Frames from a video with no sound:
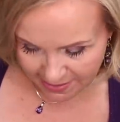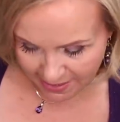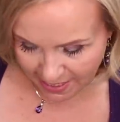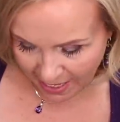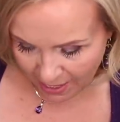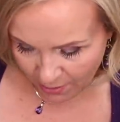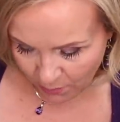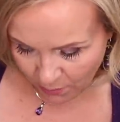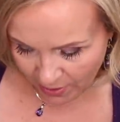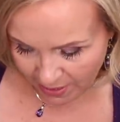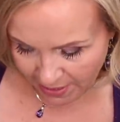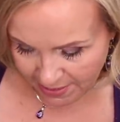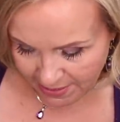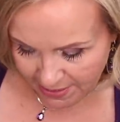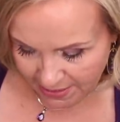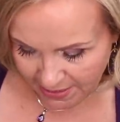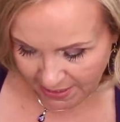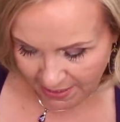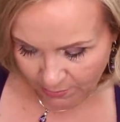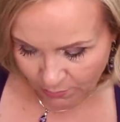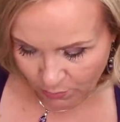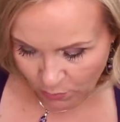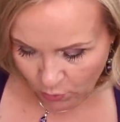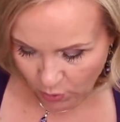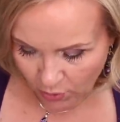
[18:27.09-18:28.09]
and I wanted to
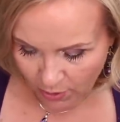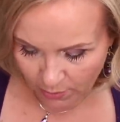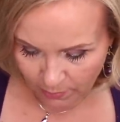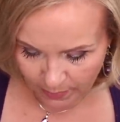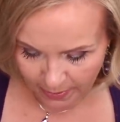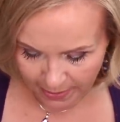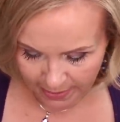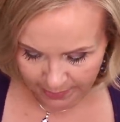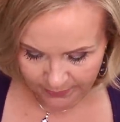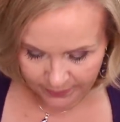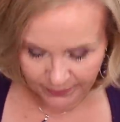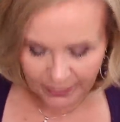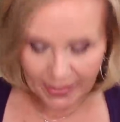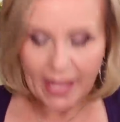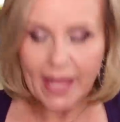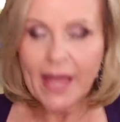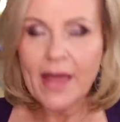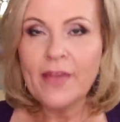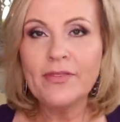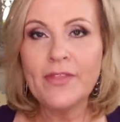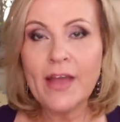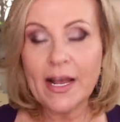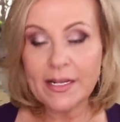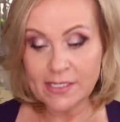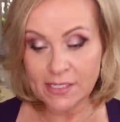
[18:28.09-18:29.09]
get more, but
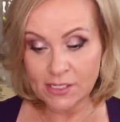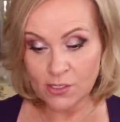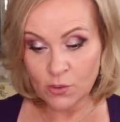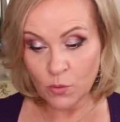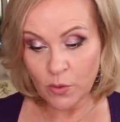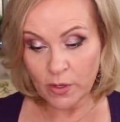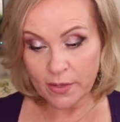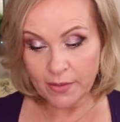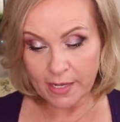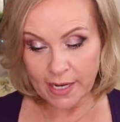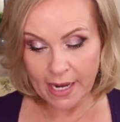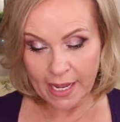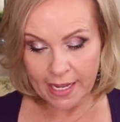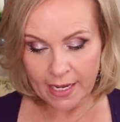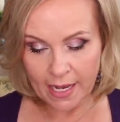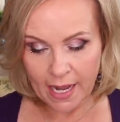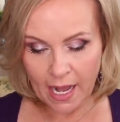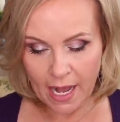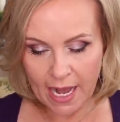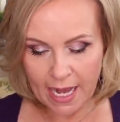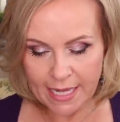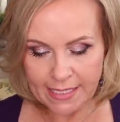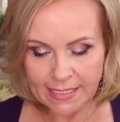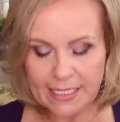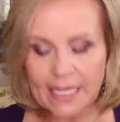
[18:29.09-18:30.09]
that's the one that I
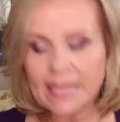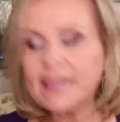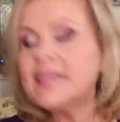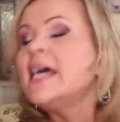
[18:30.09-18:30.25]
got.